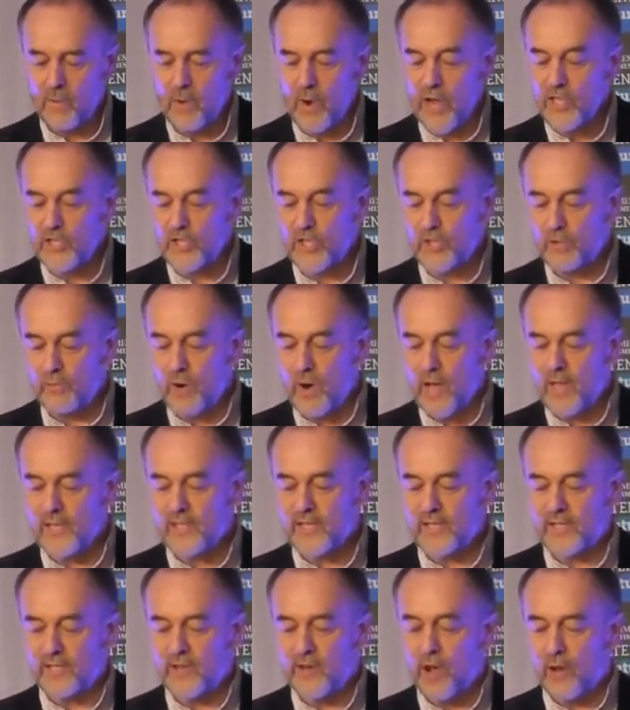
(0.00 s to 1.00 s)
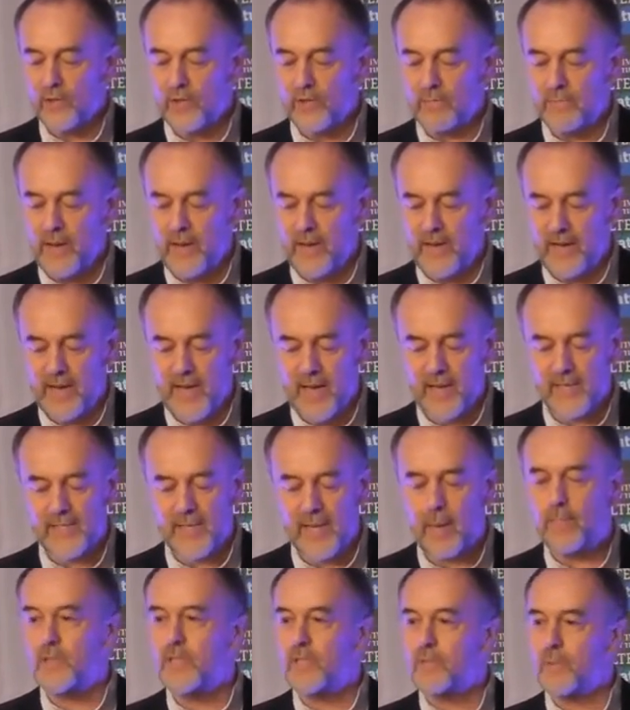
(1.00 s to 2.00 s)
Which, whilst not merely
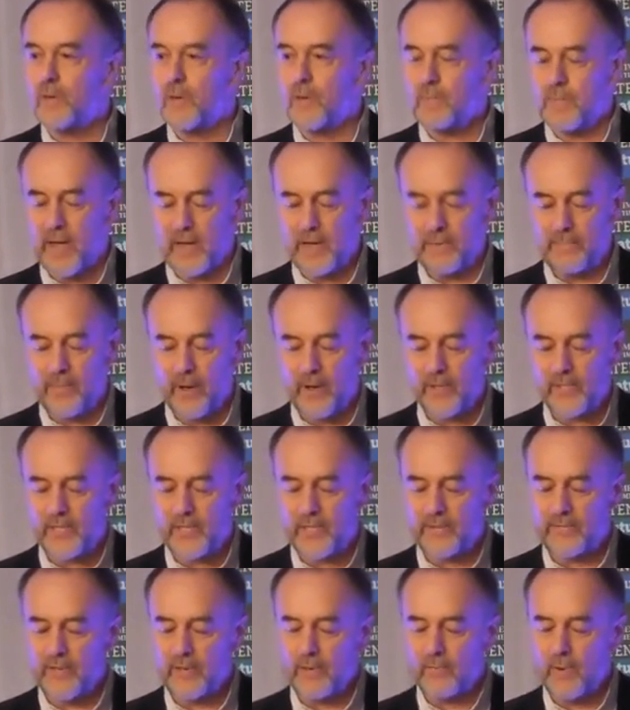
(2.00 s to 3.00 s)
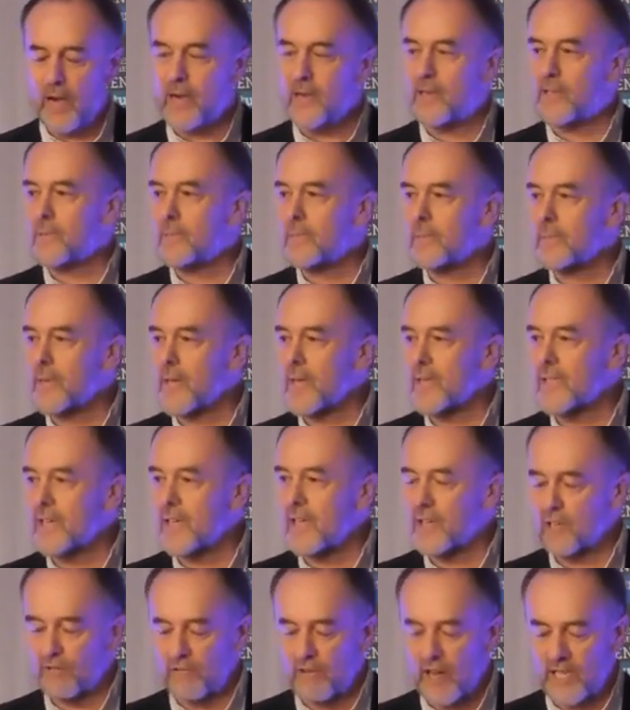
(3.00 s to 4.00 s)
acceptable, but positively welcomed as
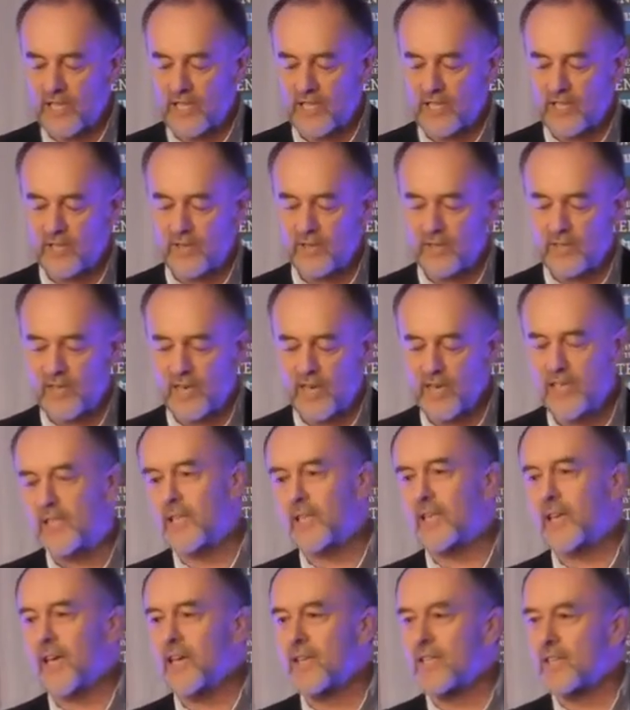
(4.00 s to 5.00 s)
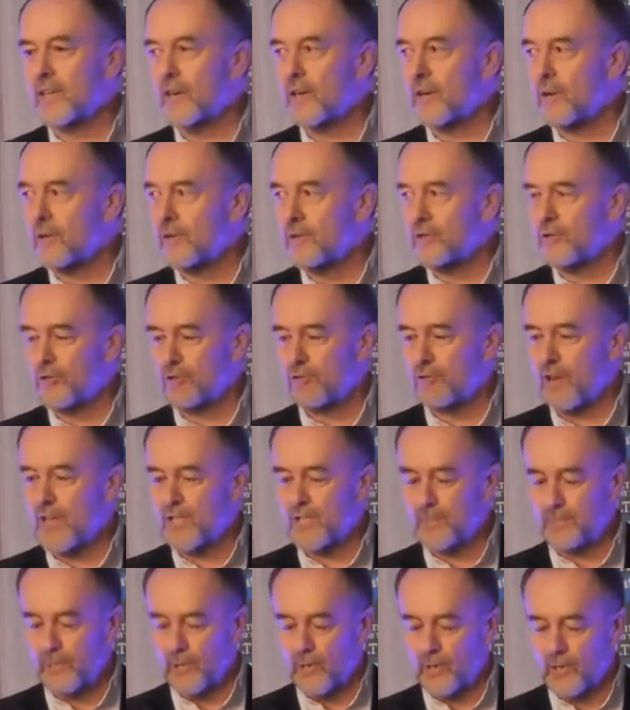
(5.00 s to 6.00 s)
a gratitude indicator on
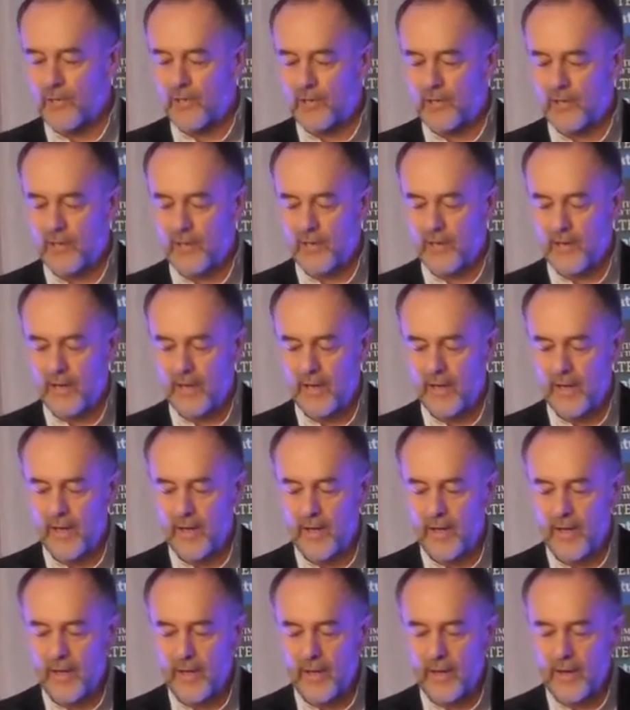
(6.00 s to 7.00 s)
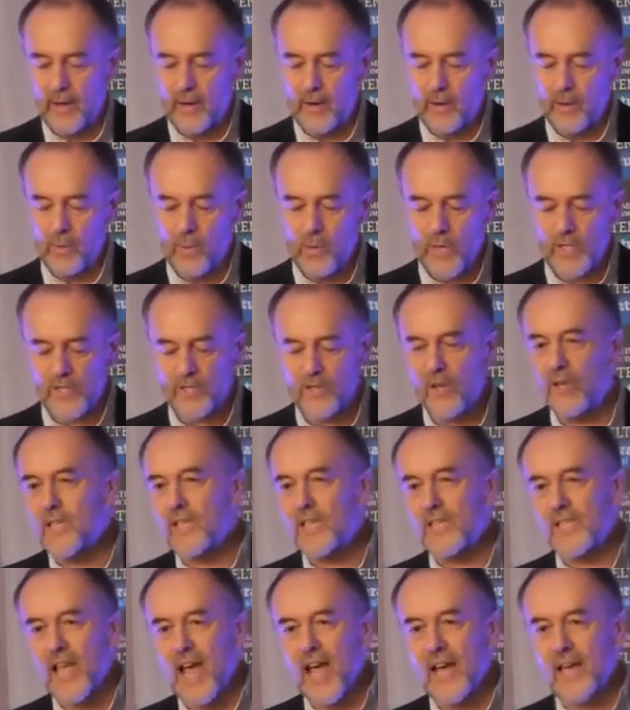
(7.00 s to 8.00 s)
Drazpluk, was
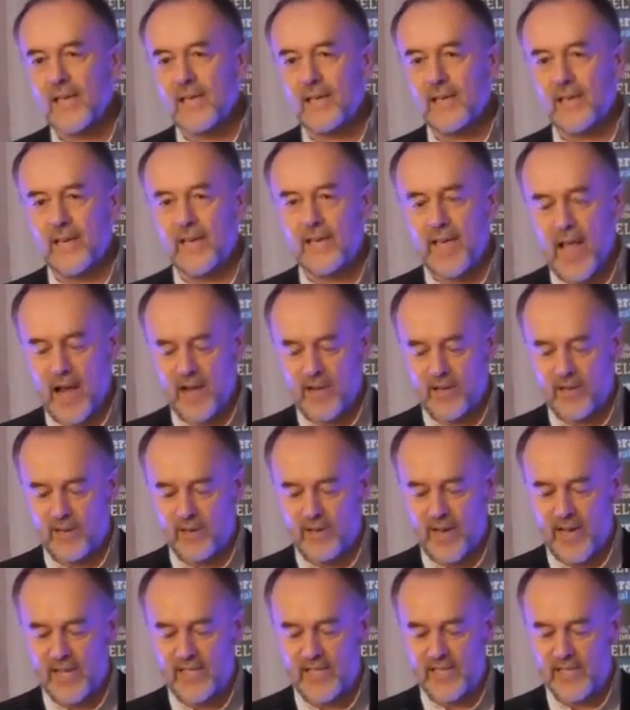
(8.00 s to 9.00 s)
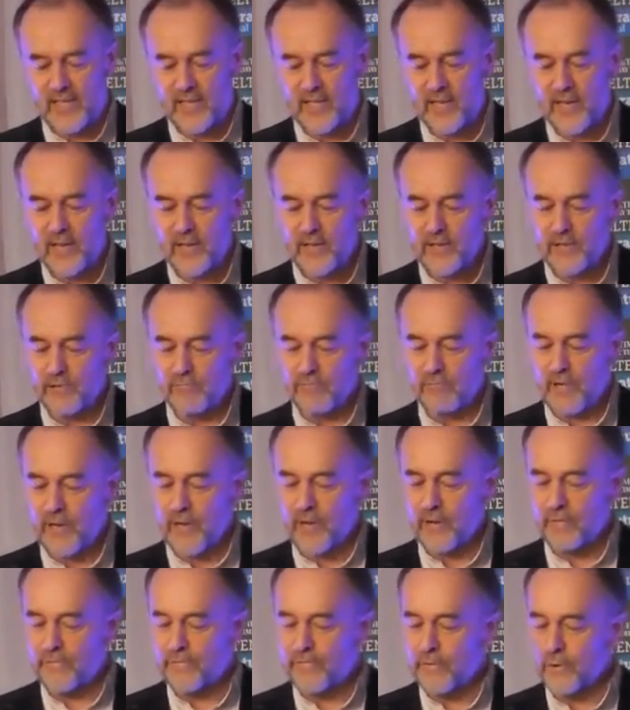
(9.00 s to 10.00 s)
not exactly calculated to
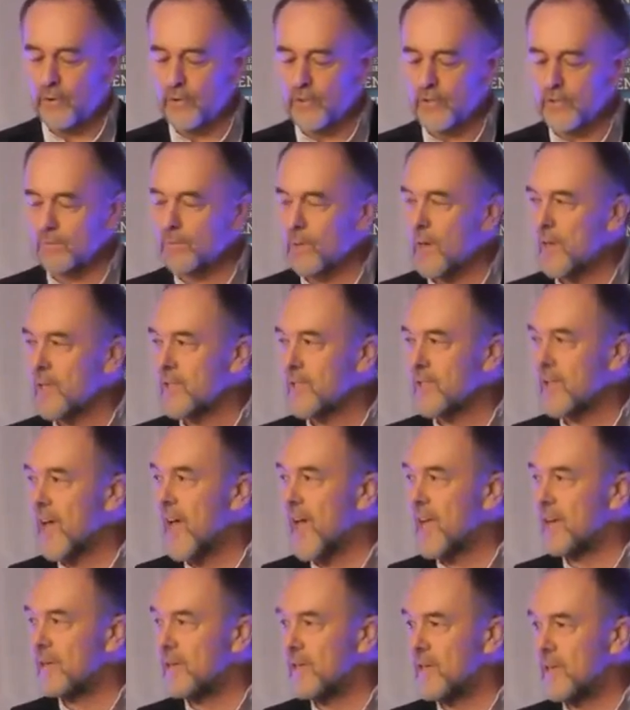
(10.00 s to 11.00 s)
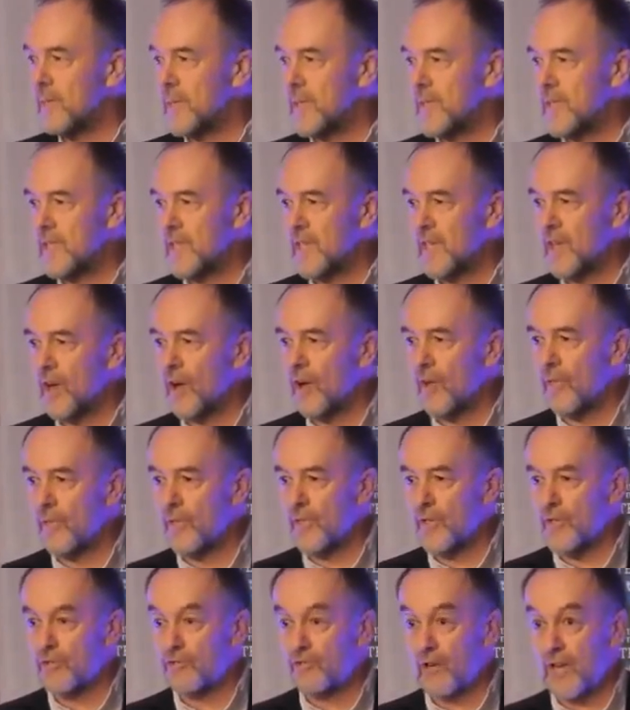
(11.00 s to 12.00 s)
reinforce one's anonymity
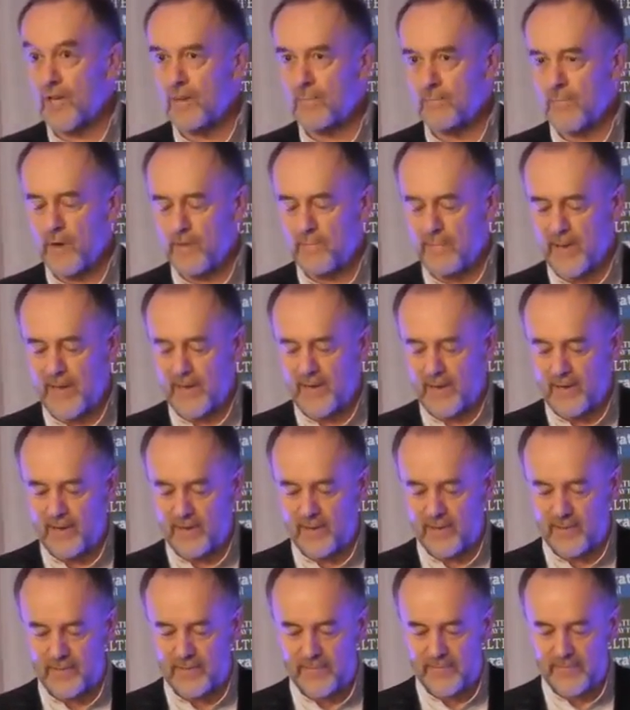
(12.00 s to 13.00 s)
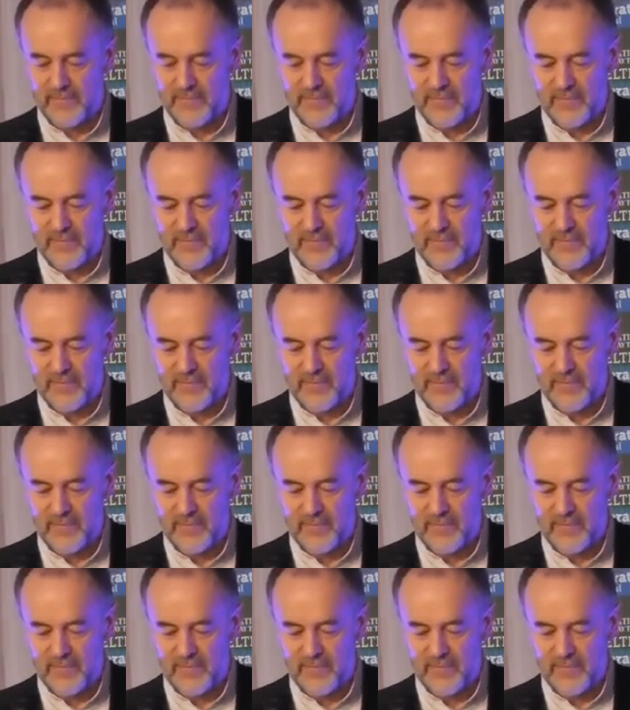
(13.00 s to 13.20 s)
on the trainmobile.